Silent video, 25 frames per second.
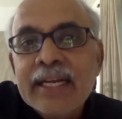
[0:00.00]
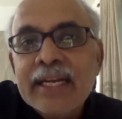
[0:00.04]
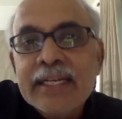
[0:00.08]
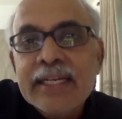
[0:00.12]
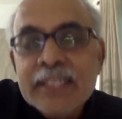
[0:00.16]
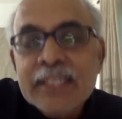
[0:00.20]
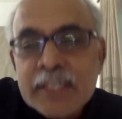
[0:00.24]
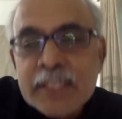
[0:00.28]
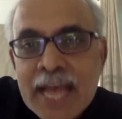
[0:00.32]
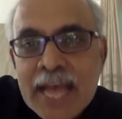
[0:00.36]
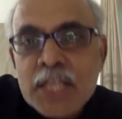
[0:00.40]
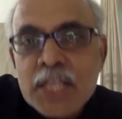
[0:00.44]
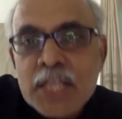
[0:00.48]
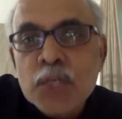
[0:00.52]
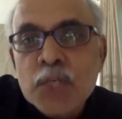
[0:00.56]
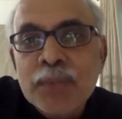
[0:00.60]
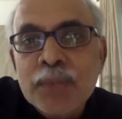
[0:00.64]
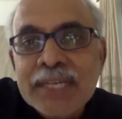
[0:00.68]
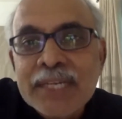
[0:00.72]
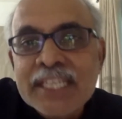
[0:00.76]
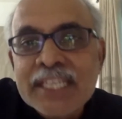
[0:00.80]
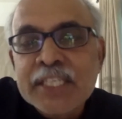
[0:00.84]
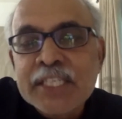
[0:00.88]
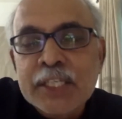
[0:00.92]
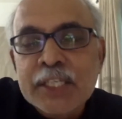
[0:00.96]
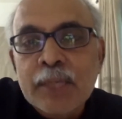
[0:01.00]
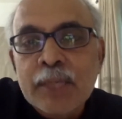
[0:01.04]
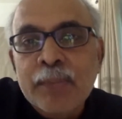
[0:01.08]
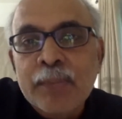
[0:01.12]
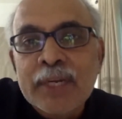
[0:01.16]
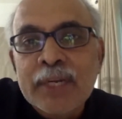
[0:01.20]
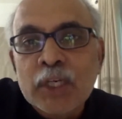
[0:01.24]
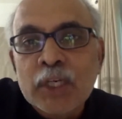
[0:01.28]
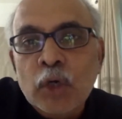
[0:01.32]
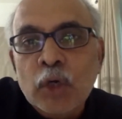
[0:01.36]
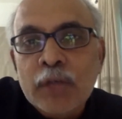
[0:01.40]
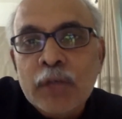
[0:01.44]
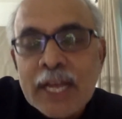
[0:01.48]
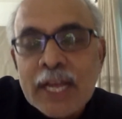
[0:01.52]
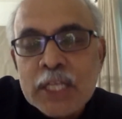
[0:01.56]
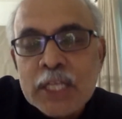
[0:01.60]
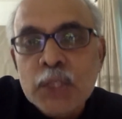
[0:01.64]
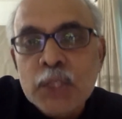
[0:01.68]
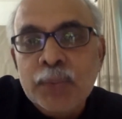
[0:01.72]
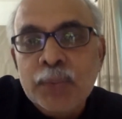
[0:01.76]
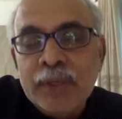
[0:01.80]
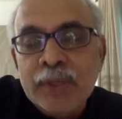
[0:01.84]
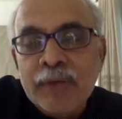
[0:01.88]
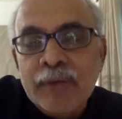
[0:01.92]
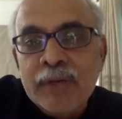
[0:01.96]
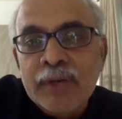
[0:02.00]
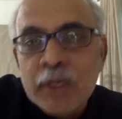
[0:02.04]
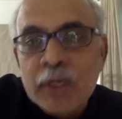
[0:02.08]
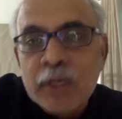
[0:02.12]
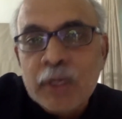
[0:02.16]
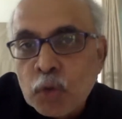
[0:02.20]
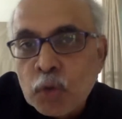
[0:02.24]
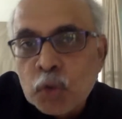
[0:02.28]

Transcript: it has to be digital printout has to be given.